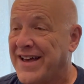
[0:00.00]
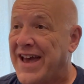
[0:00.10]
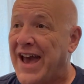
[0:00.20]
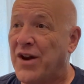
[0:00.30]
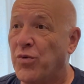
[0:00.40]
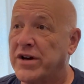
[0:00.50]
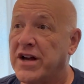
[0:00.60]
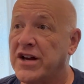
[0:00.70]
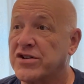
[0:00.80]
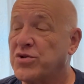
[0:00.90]
Yeah. And what
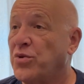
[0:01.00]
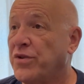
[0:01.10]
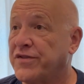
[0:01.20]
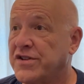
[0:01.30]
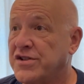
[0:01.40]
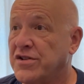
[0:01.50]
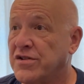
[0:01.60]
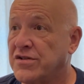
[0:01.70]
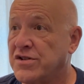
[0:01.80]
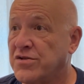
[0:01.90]
kind of tools did
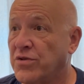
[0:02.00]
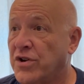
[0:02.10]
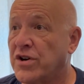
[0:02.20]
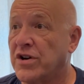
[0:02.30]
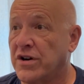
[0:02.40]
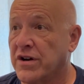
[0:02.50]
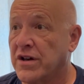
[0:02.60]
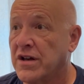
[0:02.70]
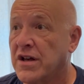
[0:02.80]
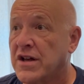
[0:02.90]
you learn
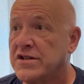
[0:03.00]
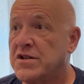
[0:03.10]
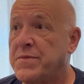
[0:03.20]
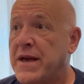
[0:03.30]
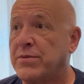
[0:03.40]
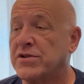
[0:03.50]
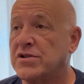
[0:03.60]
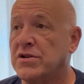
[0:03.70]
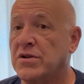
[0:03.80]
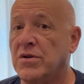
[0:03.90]
to be able
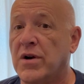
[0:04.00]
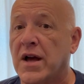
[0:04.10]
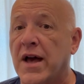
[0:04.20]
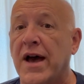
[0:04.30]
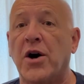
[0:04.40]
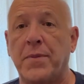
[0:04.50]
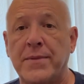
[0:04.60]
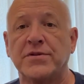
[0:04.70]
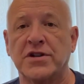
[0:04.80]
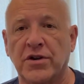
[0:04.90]
to help
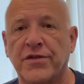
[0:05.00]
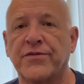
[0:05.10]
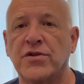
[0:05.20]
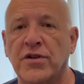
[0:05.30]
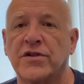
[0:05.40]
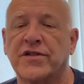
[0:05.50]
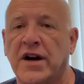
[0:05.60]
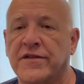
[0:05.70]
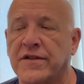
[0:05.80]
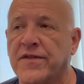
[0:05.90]
people to go through those
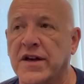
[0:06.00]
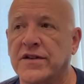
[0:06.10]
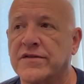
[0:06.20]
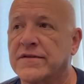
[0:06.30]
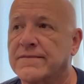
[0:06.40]
kinds of things?